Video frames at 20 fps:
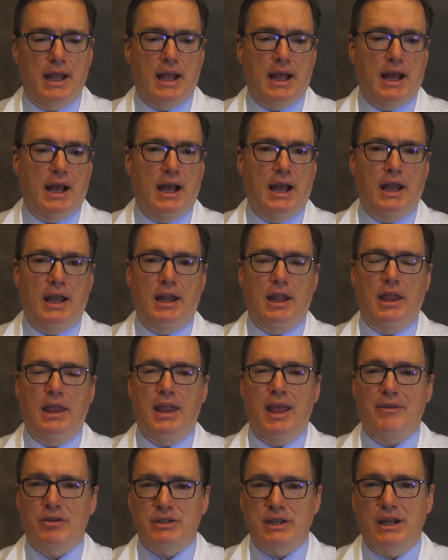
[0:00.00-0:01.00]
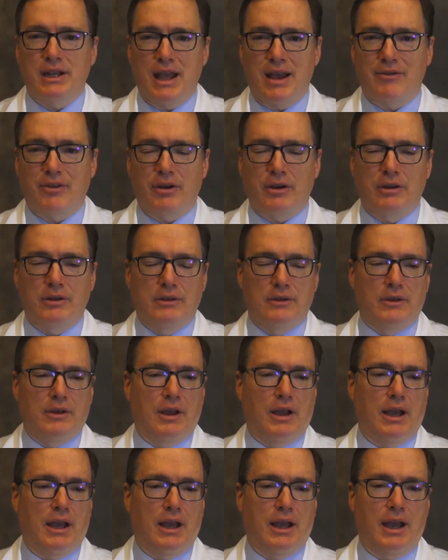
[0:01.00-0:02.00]
I never say never.
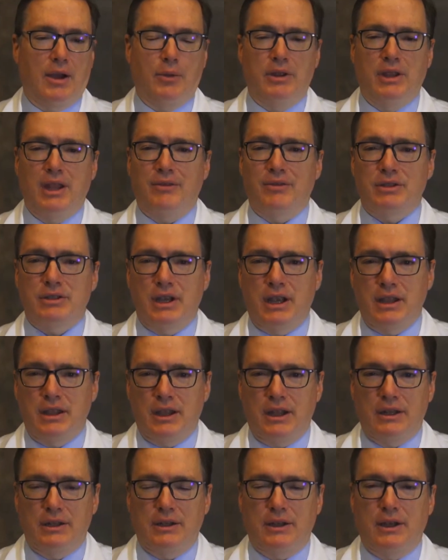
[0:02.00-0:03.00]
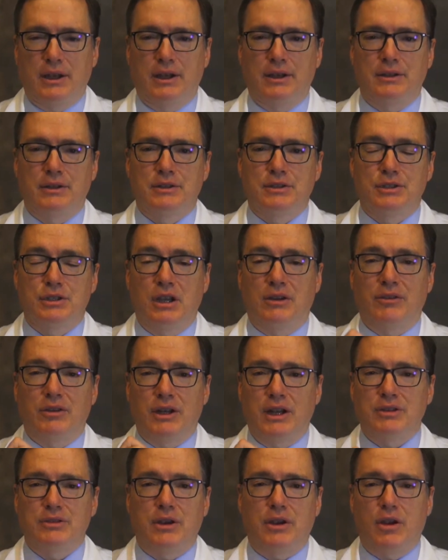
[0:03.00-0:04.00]
I would never say that silver
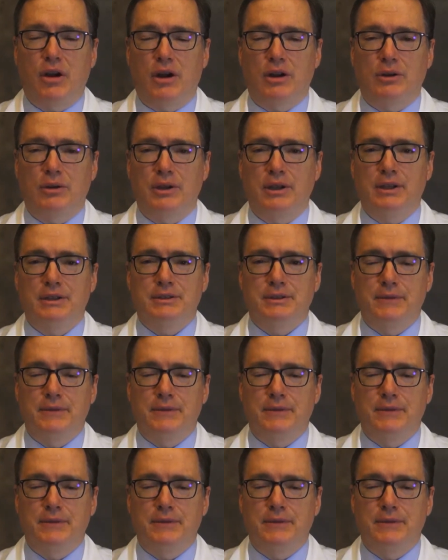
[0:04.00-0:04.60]
nitrate cautery